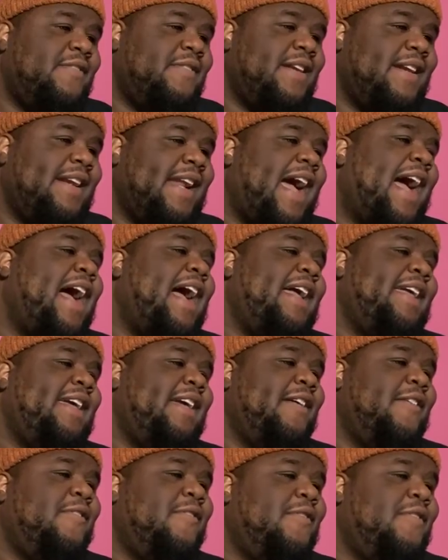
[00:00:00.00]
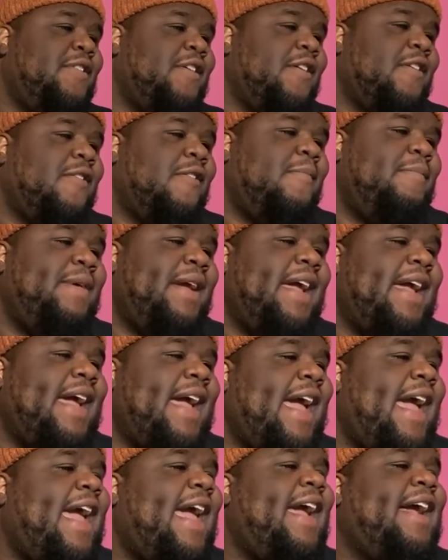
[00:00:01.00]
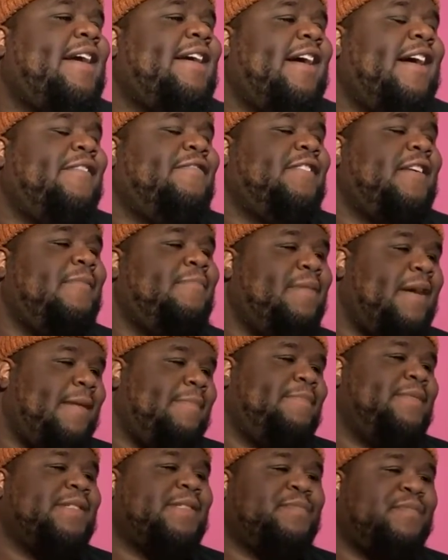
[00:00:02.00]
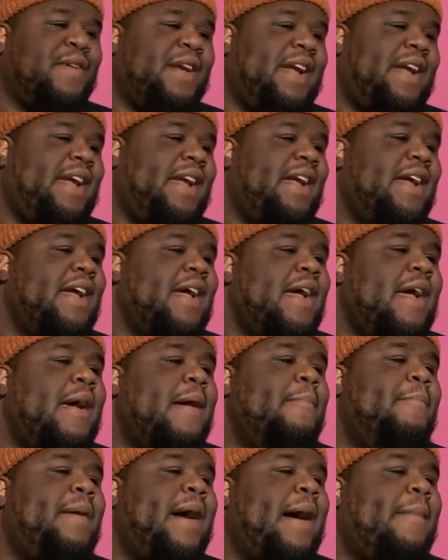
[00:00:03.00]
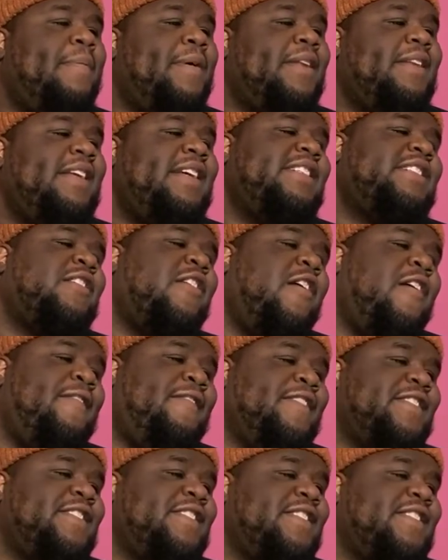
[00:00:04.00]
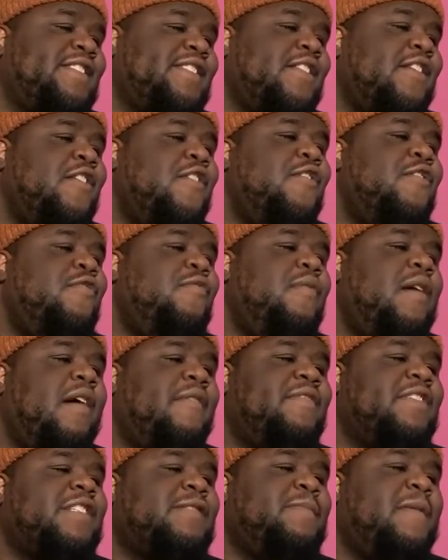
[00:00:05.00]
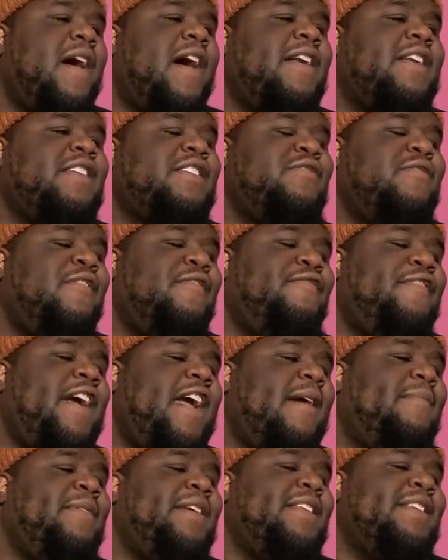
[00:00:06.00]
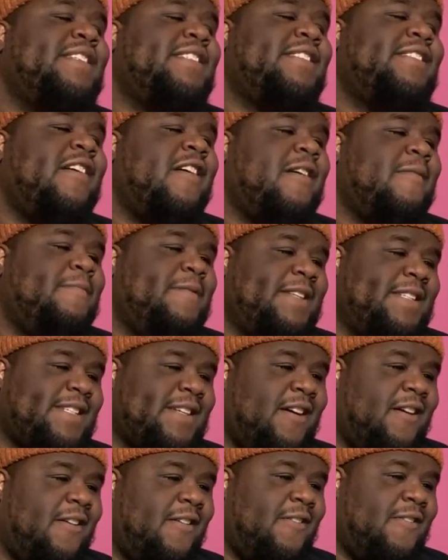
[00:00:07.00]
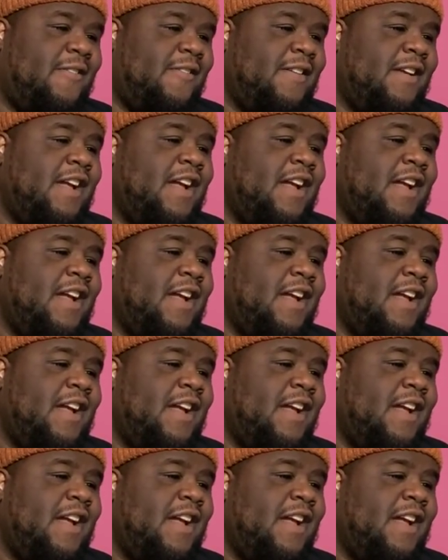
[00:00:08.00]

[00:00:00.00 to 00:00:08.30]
a 9-year-old girl being handcuffed and pepper sprayed by police officers who have responded to a family disturbance call.